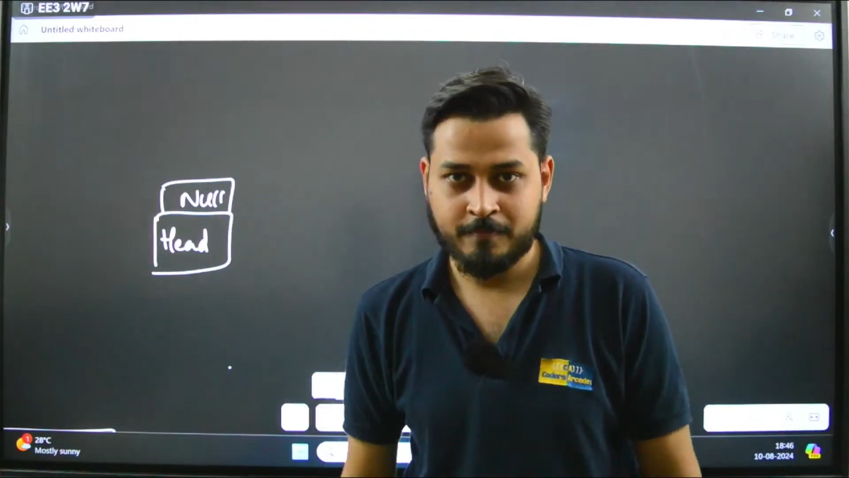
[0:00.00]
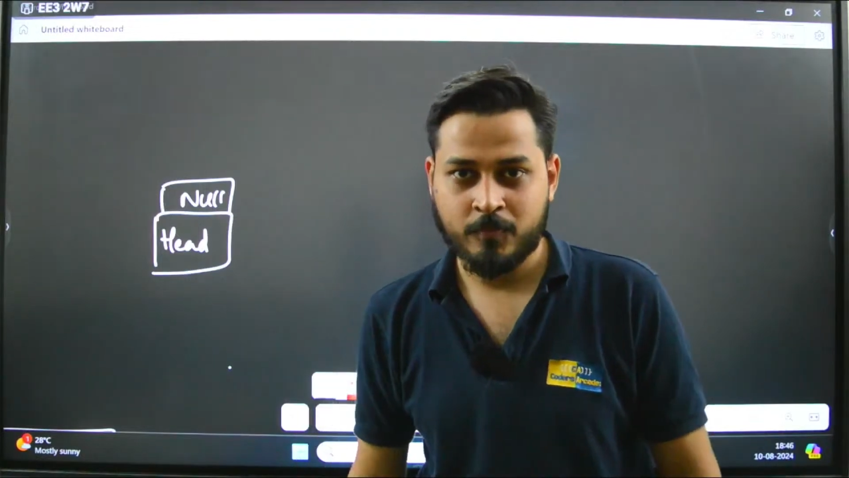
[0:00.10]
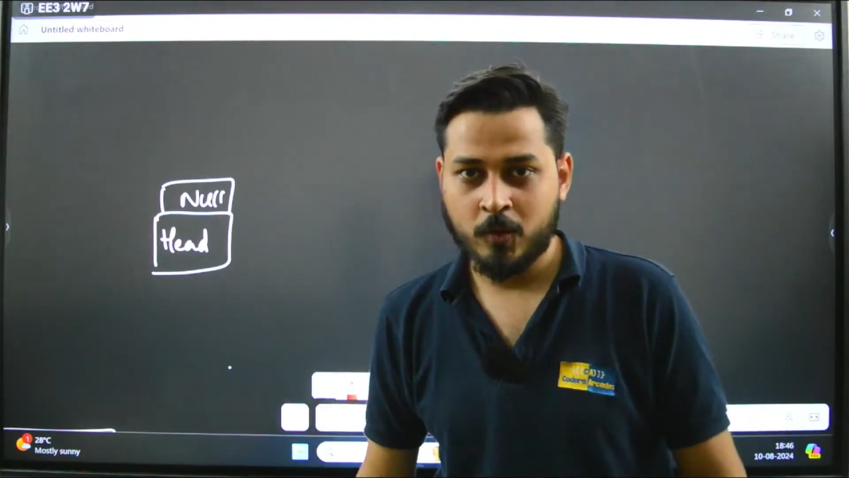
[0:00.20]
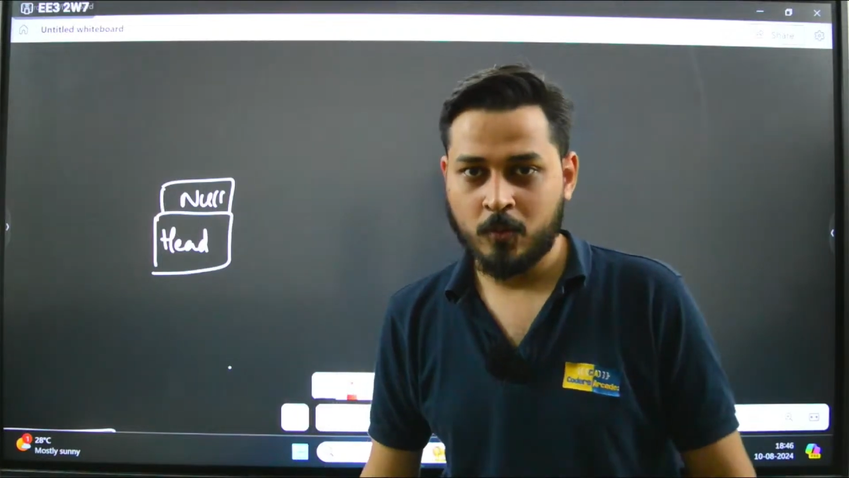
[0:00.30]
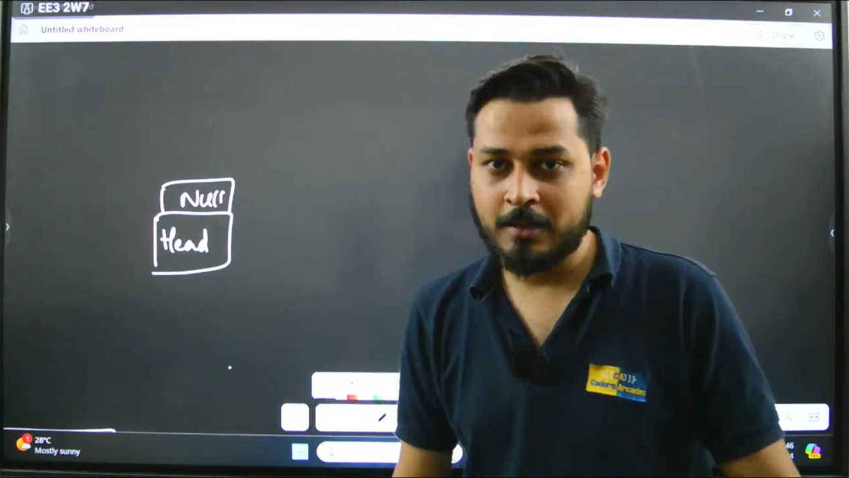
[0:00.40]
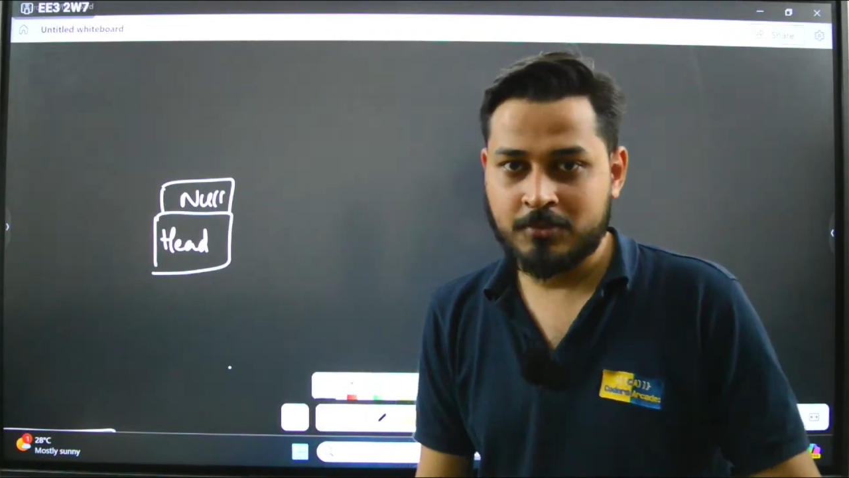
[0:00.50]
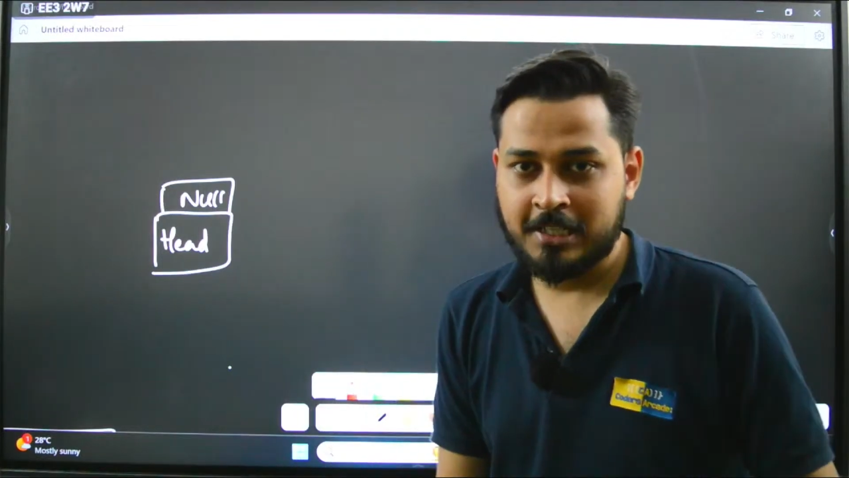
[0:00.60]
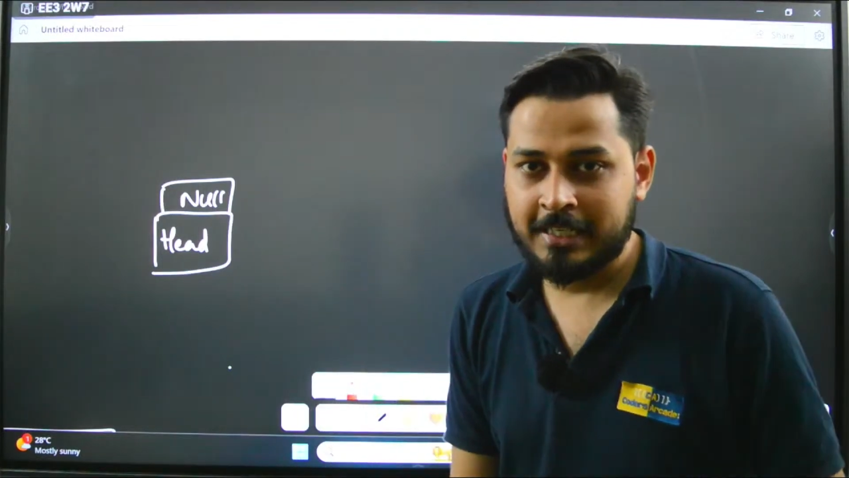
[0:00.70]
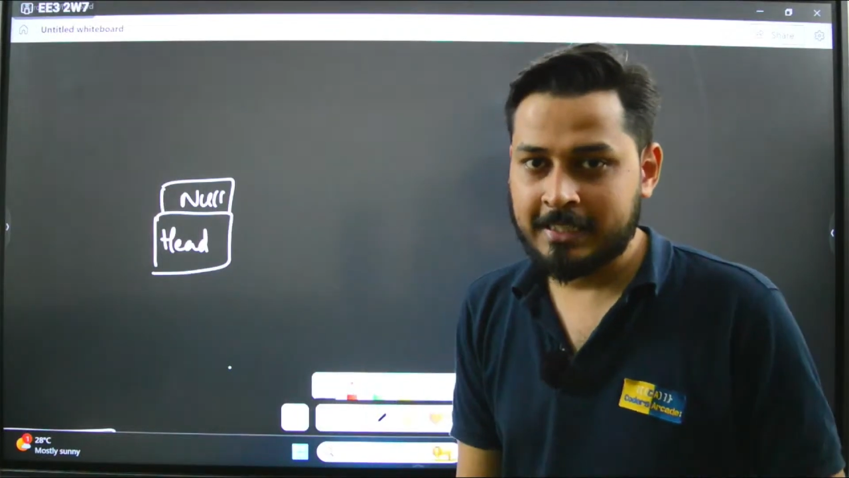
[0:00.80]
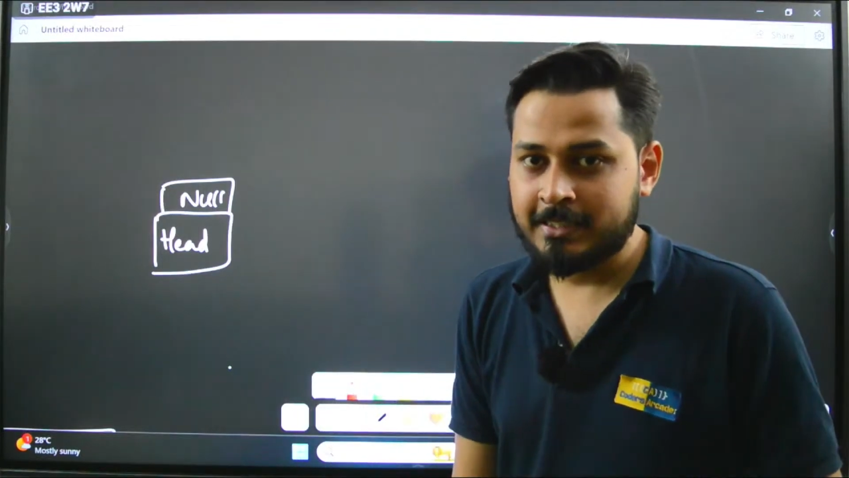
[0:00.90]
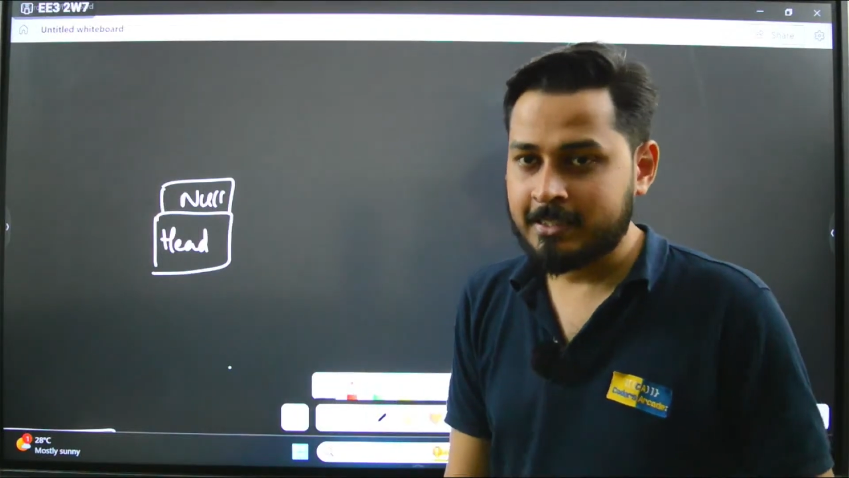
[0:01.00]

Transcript: What I am saying is,